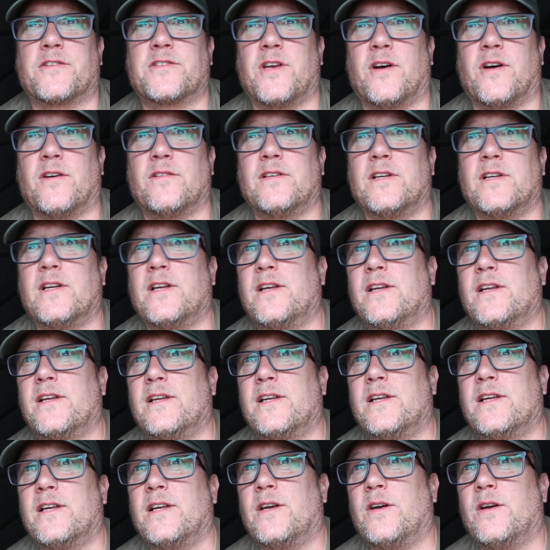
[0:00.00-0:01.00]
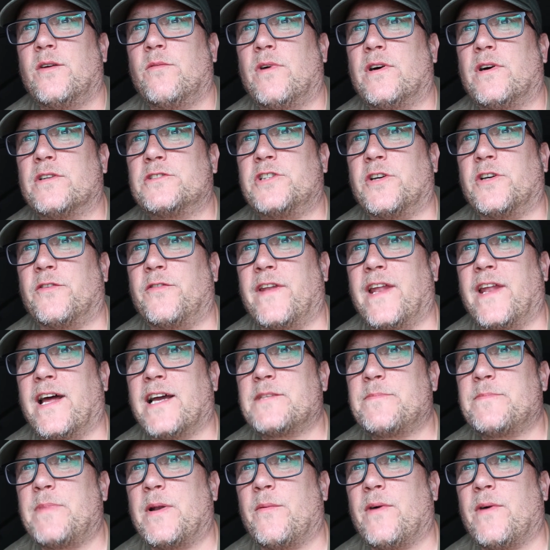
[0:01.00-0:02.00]
So, well, chuffed with that.
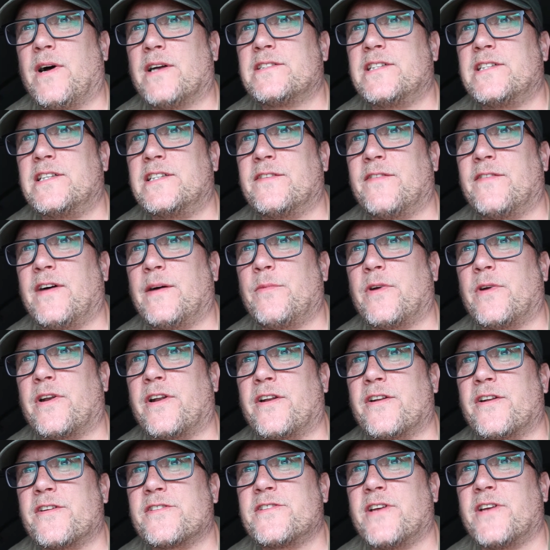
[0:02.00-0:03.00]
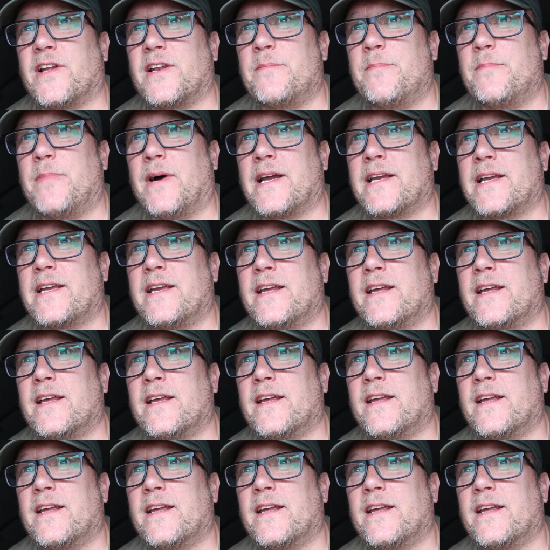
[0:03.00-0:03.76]
It's been a while since I've had one on a solid bag.